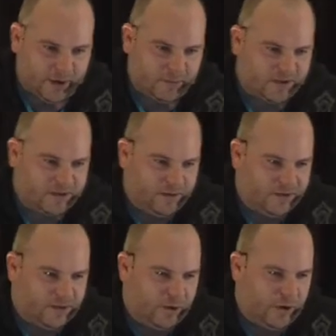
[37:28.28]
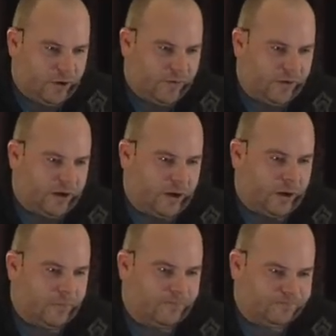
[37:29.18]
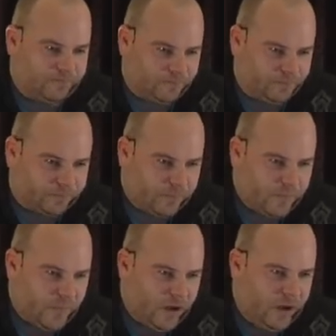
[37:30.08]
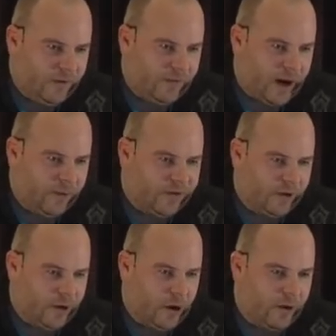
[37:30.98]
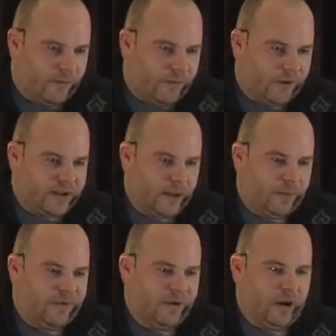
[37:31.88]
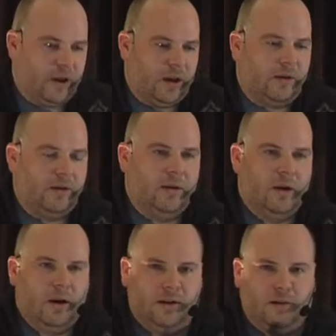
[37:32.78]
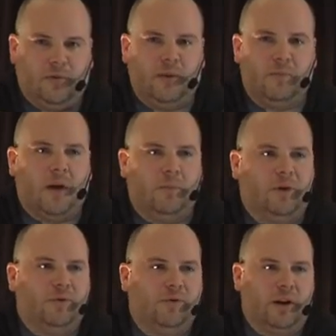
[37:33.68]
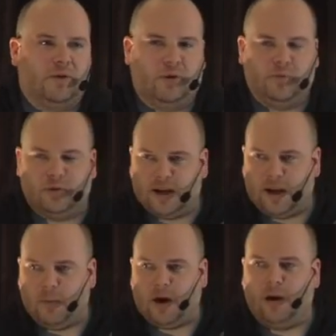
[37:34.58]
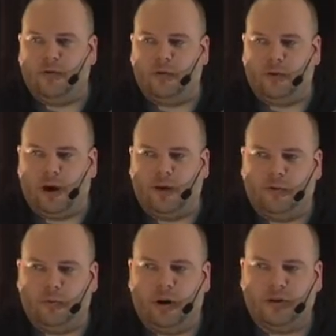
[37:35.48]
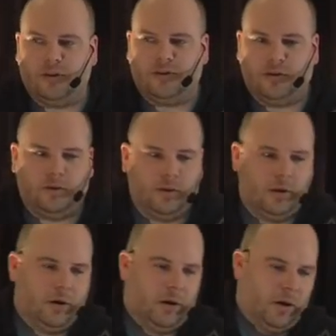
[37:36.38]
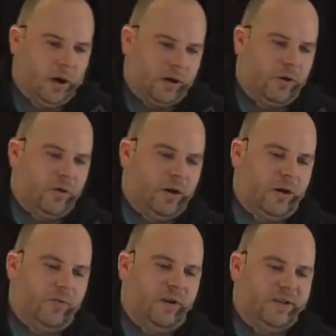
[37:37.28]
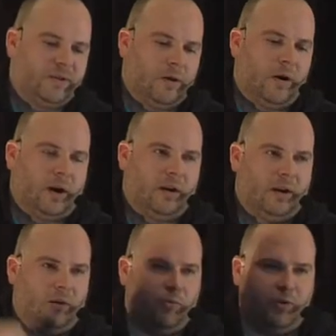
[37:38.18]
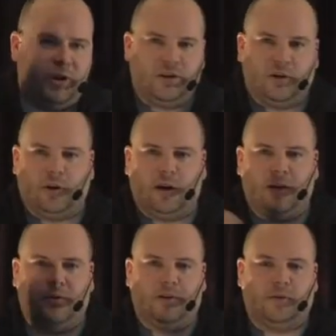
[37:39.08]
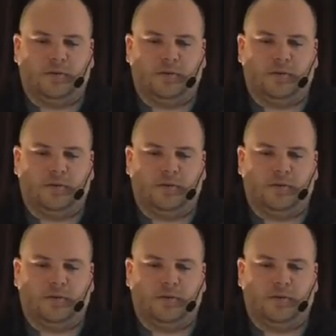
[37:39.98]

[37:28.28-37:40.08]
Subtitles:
Studio over here, if I were to go, for example, delete my build directory, which had my iPhone project in, I could go here, restart, and it'll regenerate everything.